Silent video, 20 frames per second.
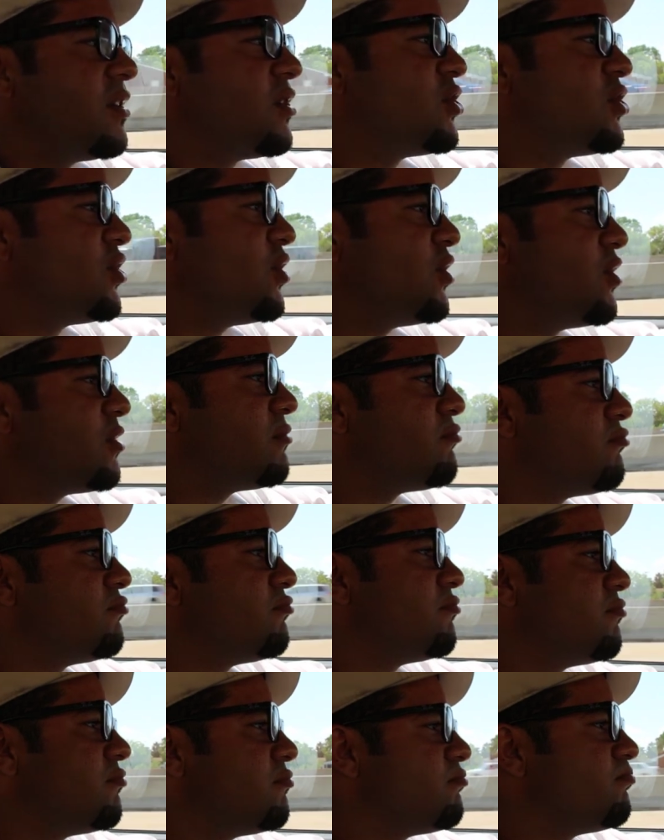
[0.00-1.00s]
should
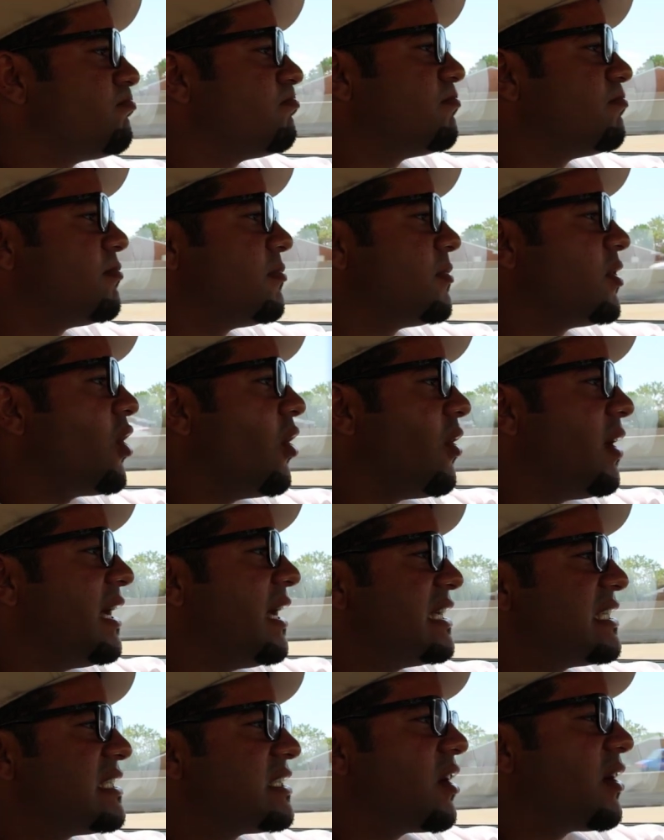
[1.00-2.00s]
go
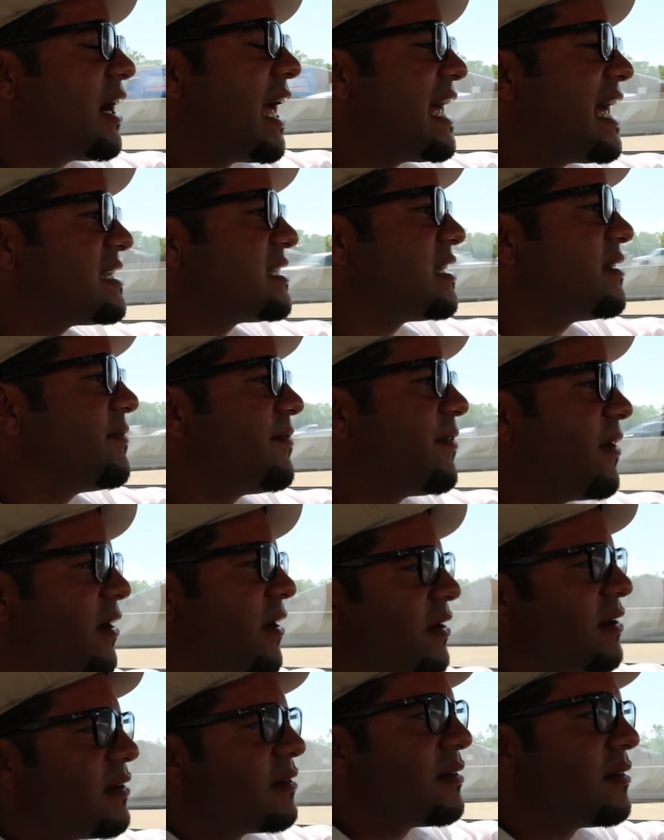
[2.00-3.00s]
ahead and start asking
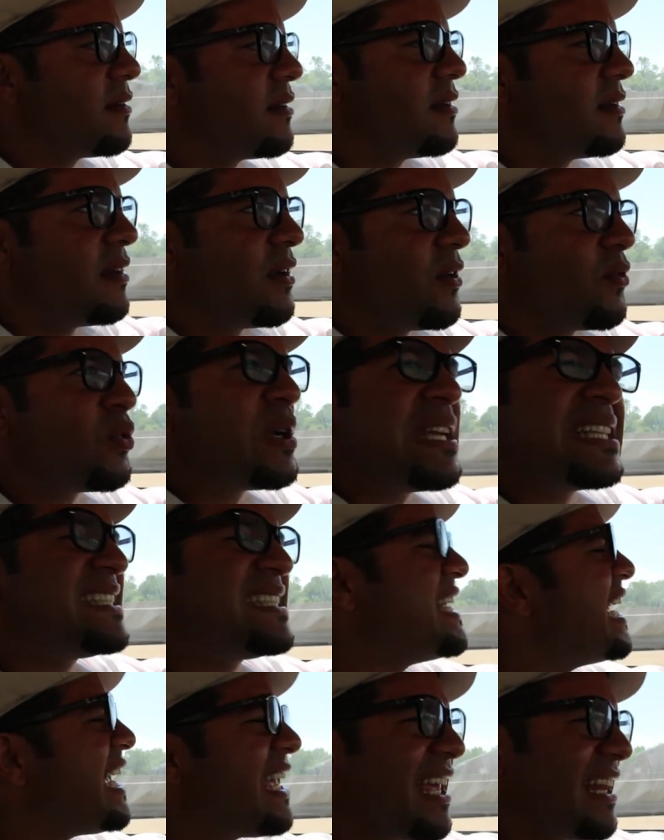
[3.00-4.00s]
for
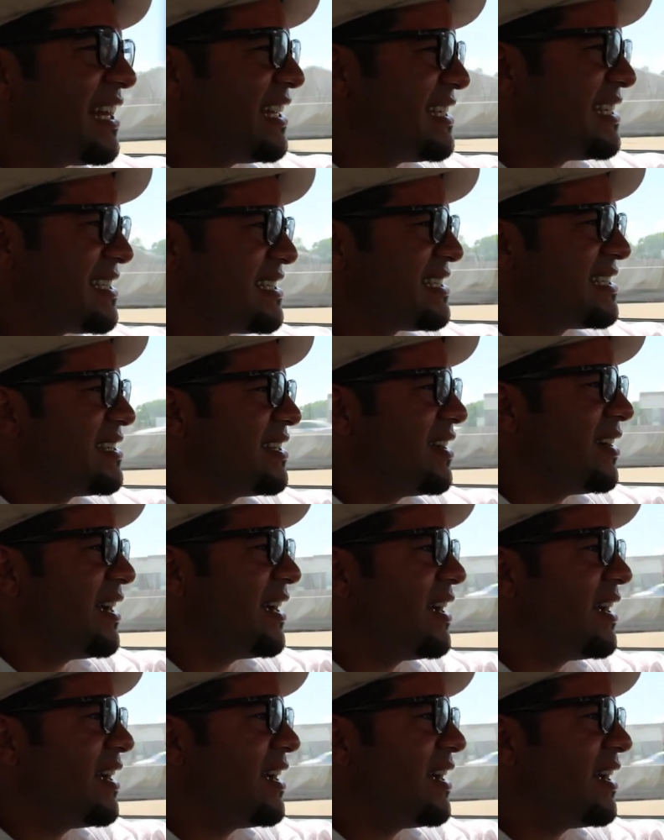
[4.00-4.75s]
ridiculous,